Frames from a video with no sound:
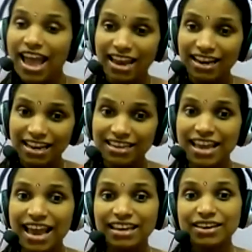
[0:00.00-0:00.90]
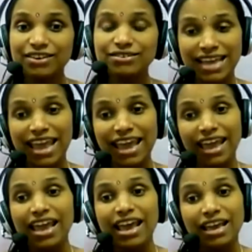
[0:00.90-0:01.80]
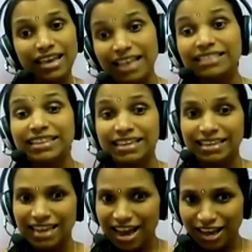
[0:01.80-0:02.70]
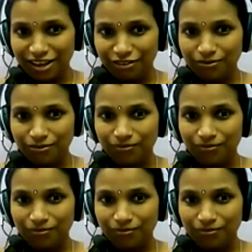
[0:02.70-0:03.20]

and it can give a healthy life.